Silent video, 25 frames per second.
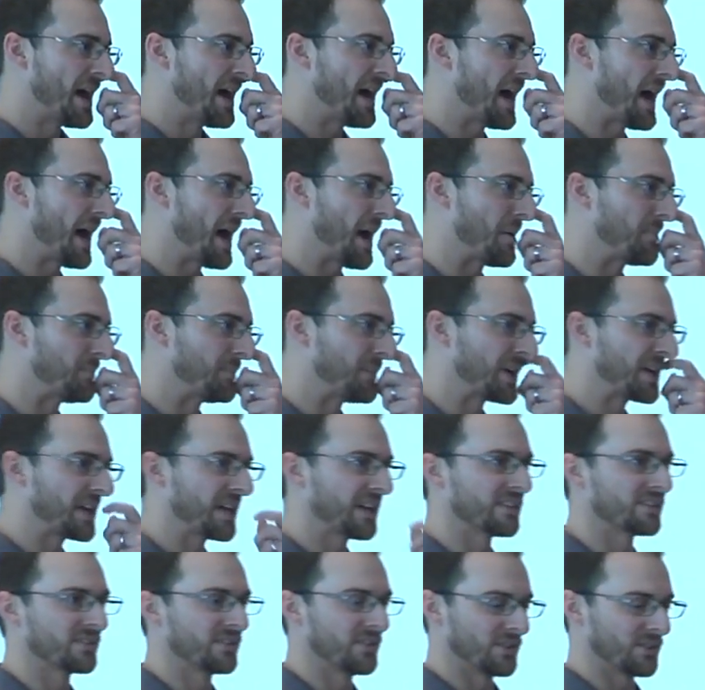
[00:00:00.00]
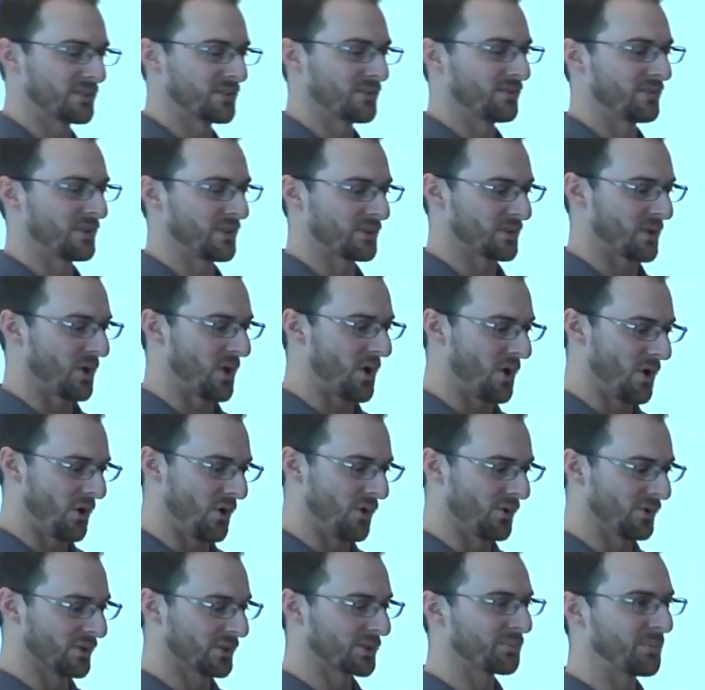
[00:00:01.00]
uh, because there's, there's a
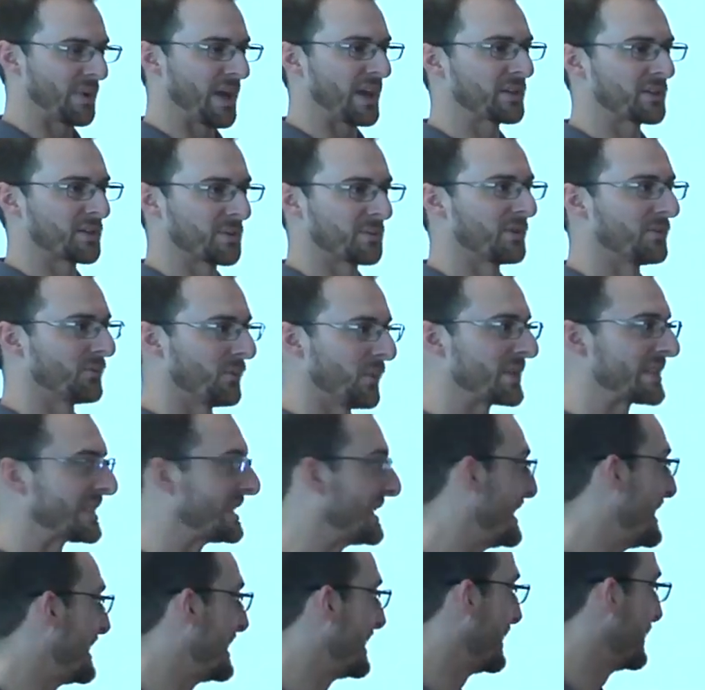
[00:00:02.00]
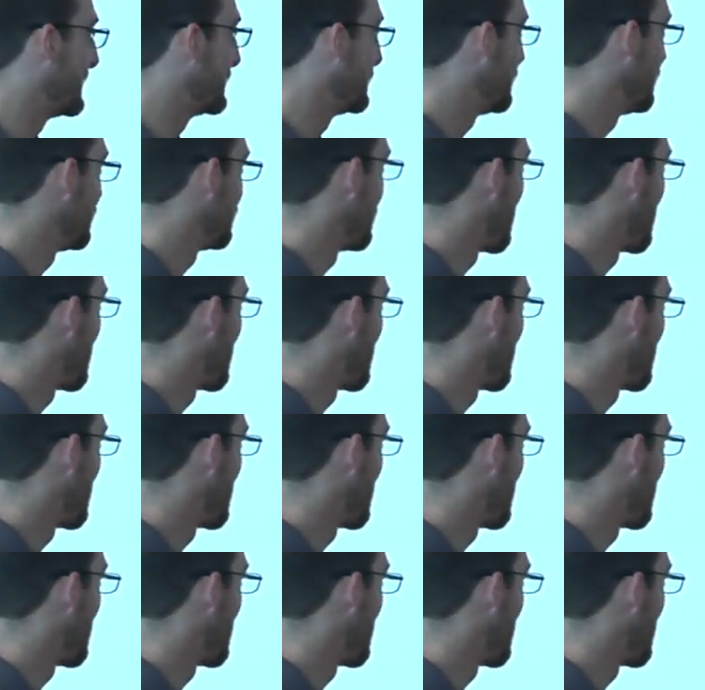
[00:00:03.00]
whole spectrum of what's needed.